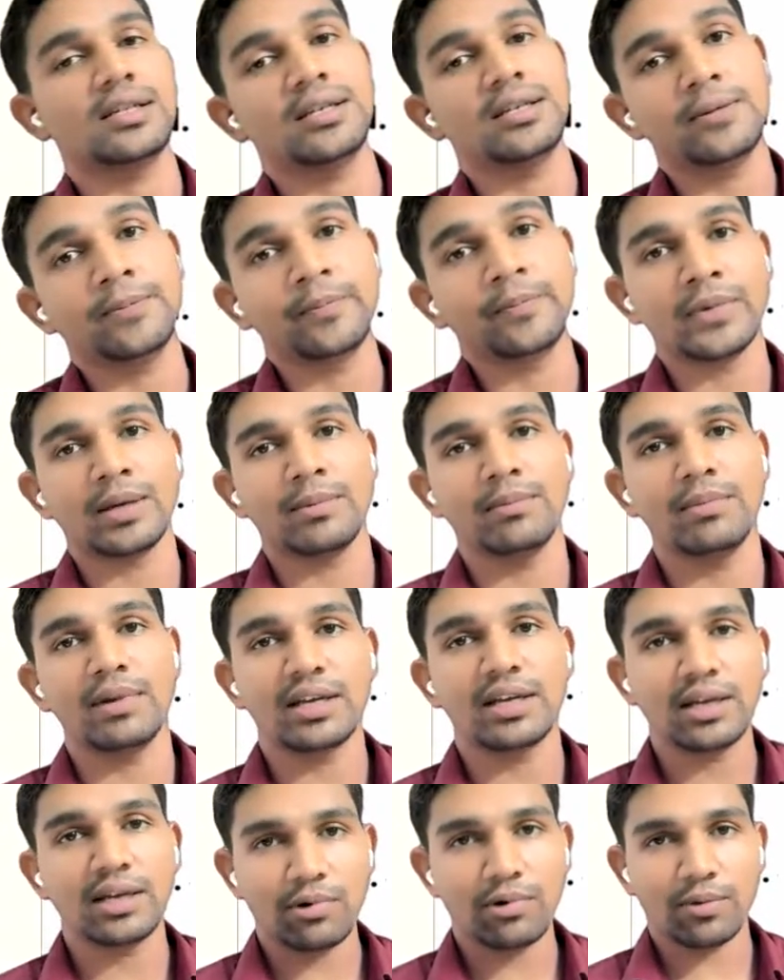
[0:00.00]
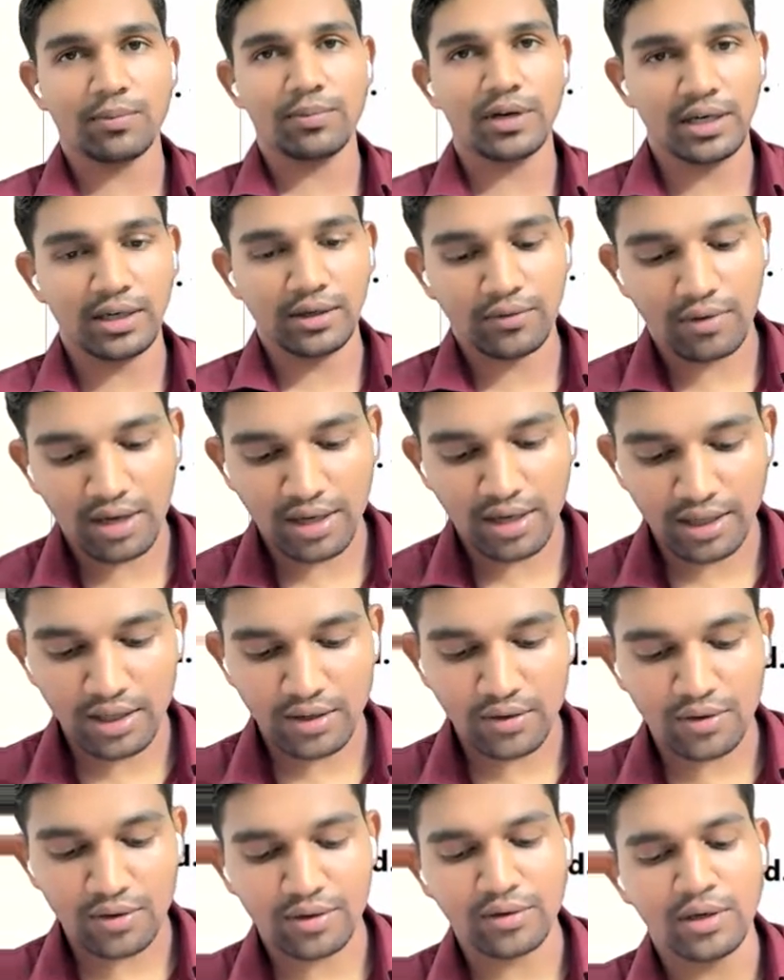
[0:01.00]
in making proper inquiry,
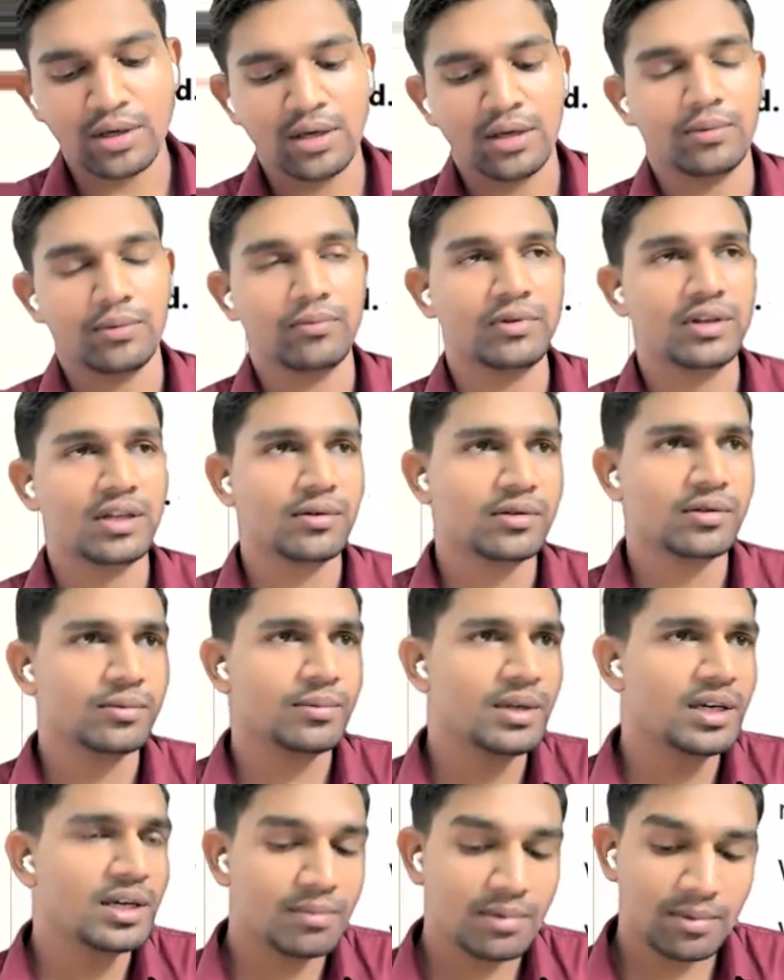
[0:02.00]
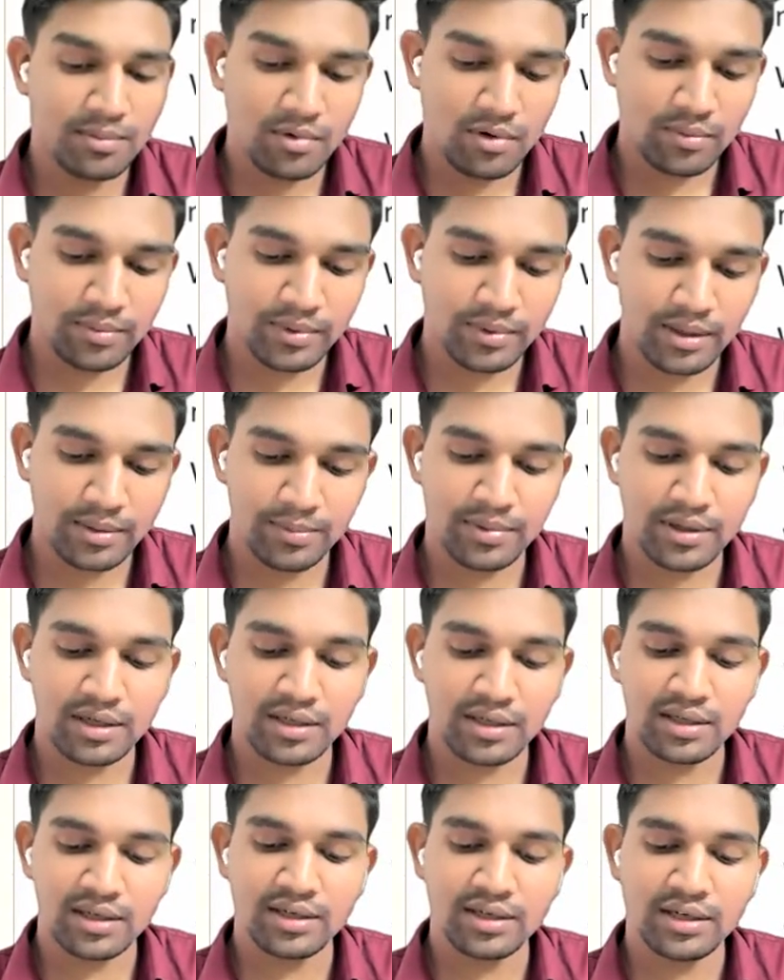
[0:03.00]
or with a minimum of
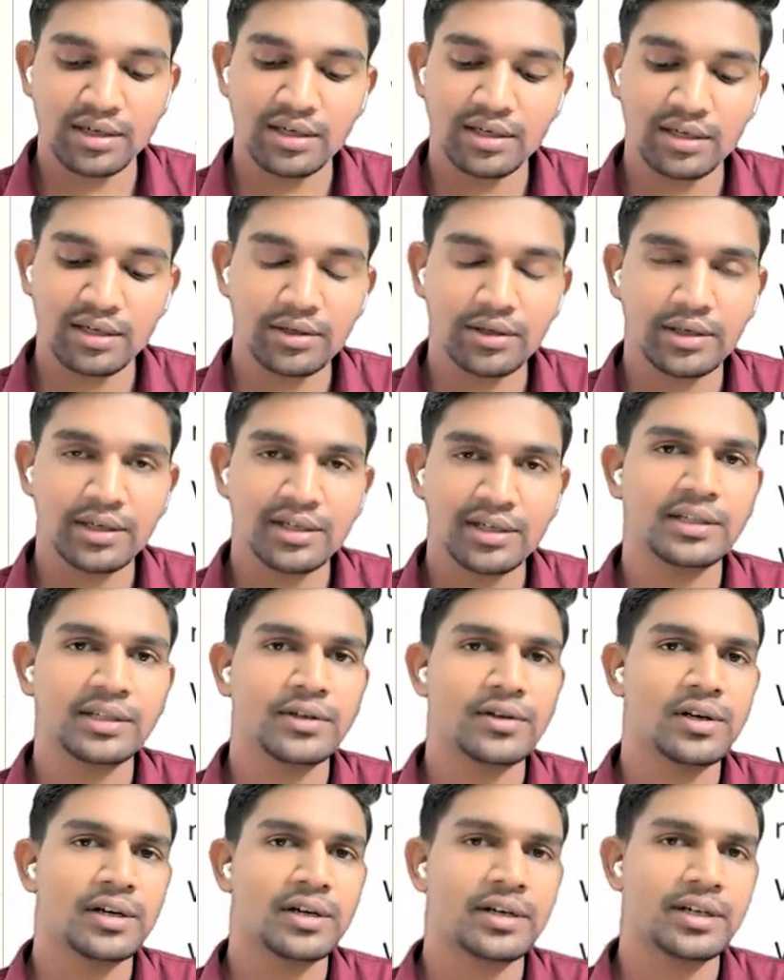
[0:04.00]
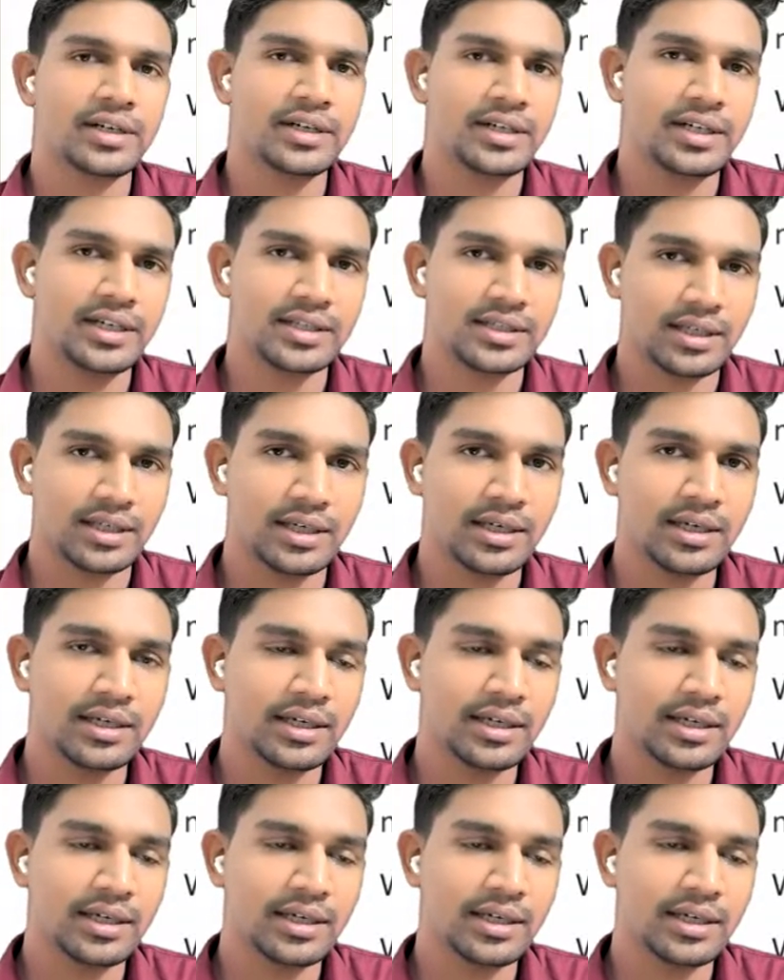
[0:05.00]
effort, the irregularities